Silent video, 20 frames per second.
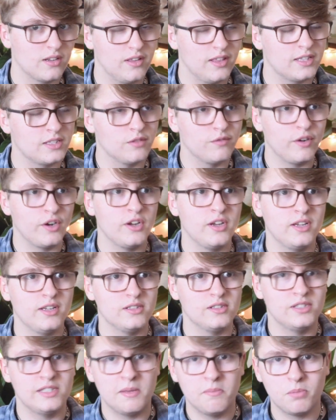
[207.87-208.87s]
That's a very
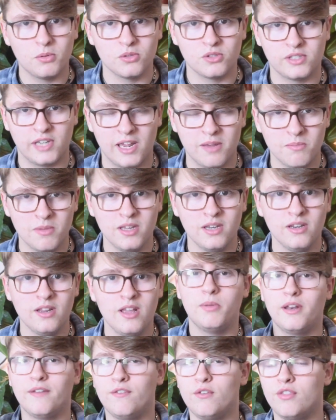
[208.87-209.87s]
simple statement,
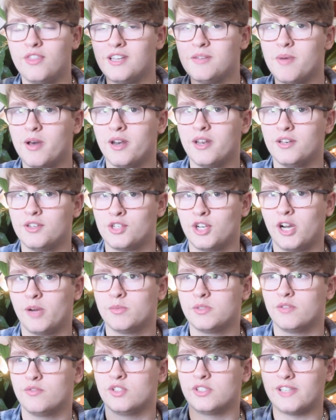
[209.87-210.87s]
but if you think about it in
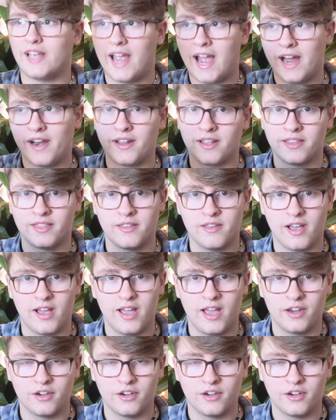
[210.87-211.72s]
terms of just adding the